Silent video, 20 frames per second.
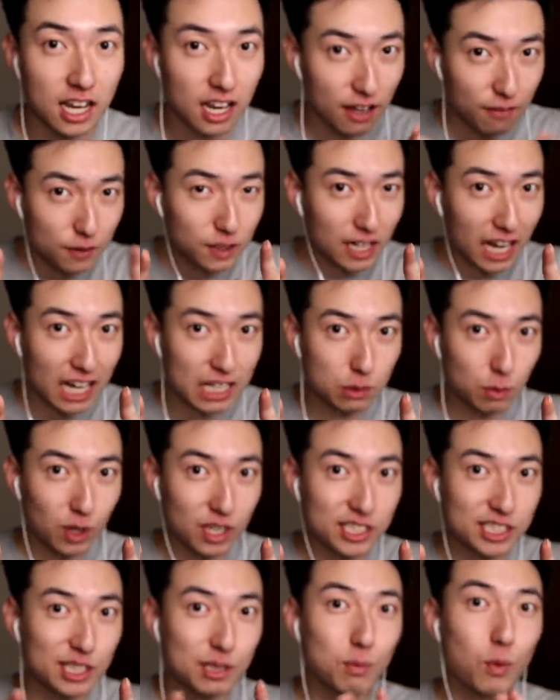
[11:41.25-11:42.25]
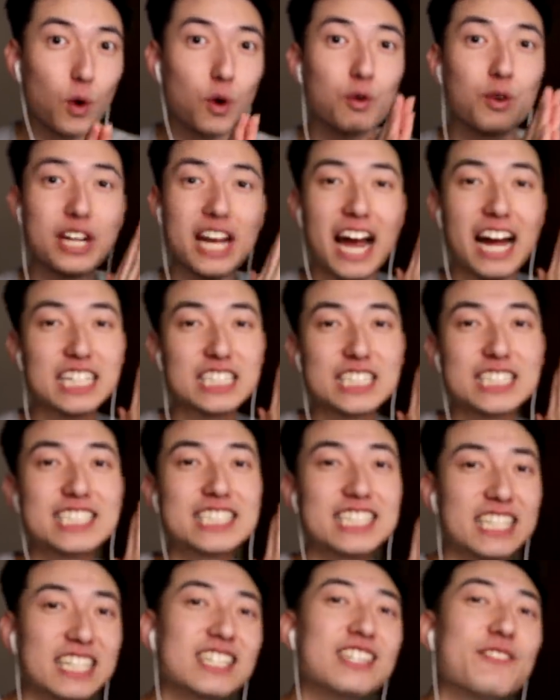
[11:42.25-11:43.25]
If you guys want to see more
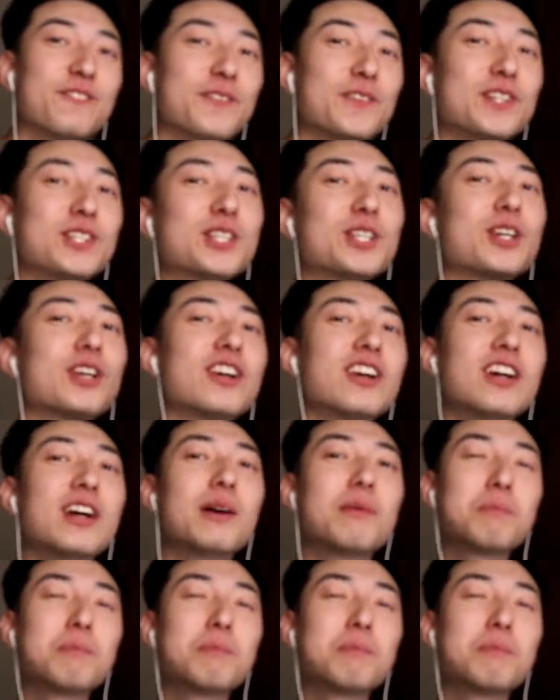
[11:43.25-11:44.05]
reactions in the future,